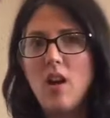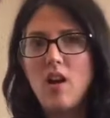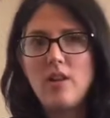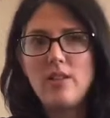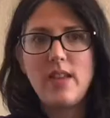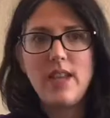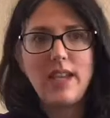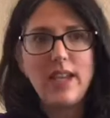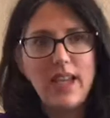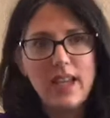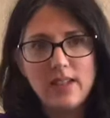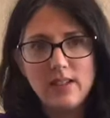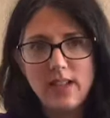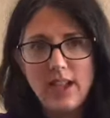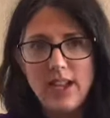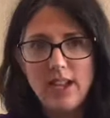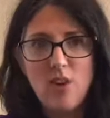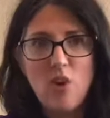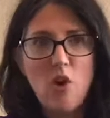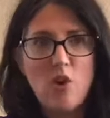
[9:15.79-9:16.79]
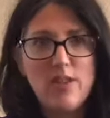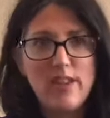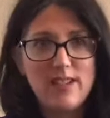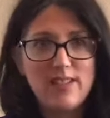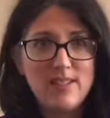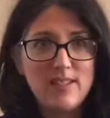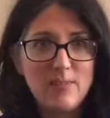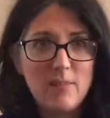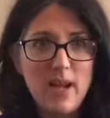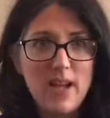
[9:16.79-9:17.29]
Are they giggling? Are they
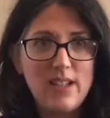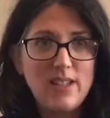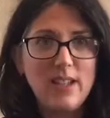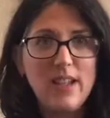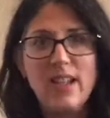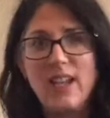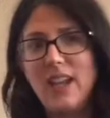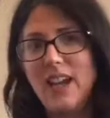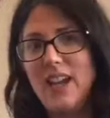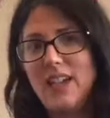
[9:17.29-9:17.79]
smiling?